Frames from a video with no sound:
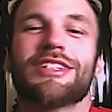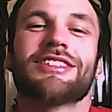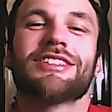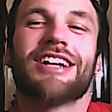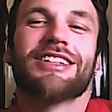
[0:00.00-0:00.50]

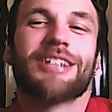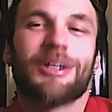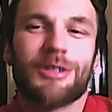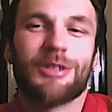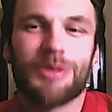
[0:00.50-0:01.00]
it's kind of like a
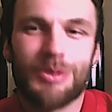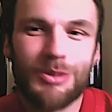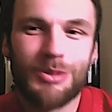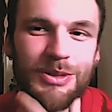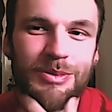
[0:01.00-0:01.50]
Christmas
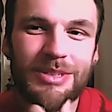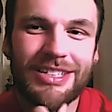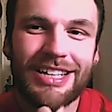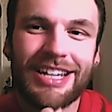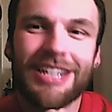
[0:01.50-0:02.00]
movie, but
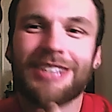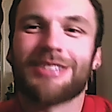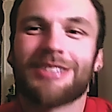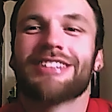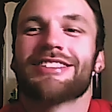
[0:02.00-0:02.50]
and
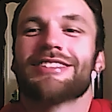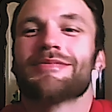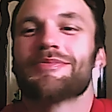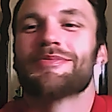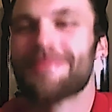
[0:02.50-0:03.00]
it's a,
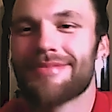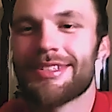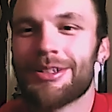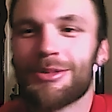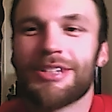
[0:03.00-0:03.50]

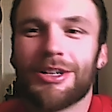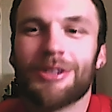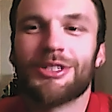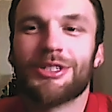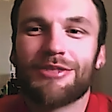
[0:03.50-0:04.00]
what they call
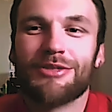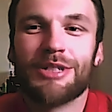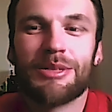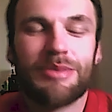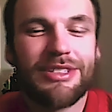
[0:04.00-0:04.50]
a chick
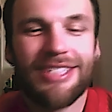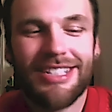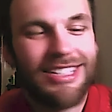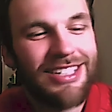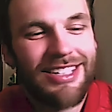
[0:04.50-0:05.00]
flick. But
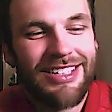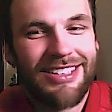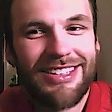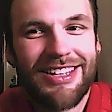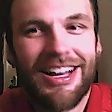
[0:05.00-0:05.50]

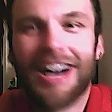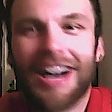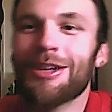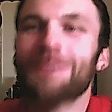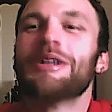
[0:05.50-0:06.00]
I
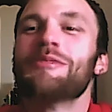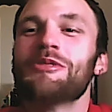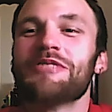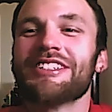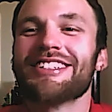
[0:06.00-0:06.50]
love that
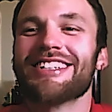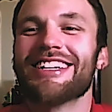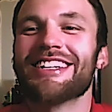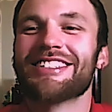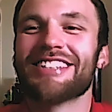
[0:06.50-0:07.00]
movie,
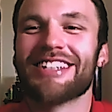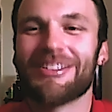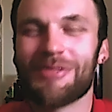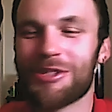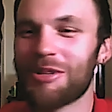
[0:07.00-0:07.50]
and it's like
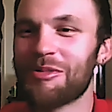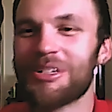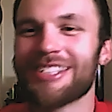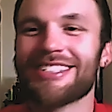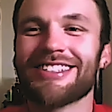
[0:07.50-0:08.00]
for some
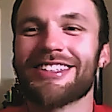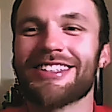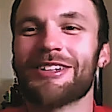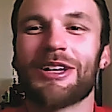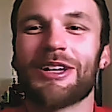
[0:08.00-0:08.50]
reason
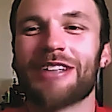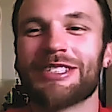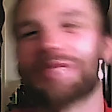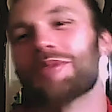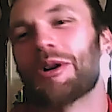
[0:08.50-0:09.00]
there's like I
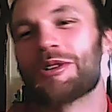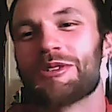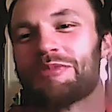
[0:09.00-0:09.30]
see parts of